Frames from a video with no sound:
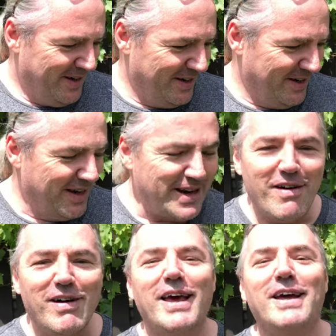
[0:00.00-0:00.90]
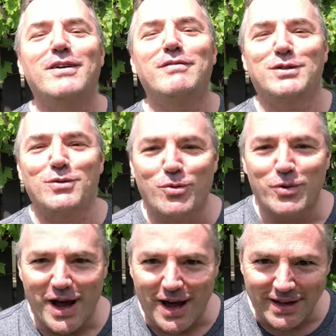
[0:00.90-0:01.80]
And now I'll hand over to
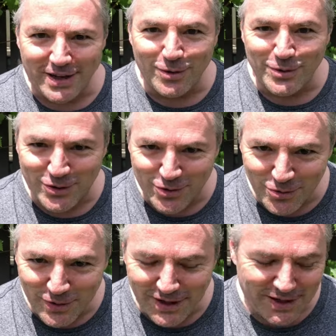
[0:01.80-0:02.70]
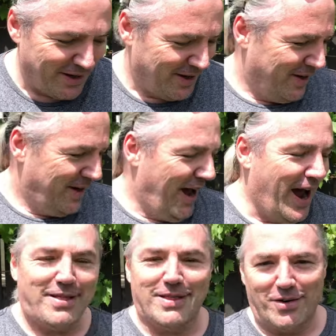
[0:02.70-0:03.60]
Rory Alec, yours truly,
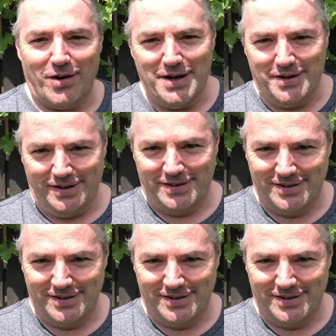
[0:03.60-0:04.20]
at The Grinder,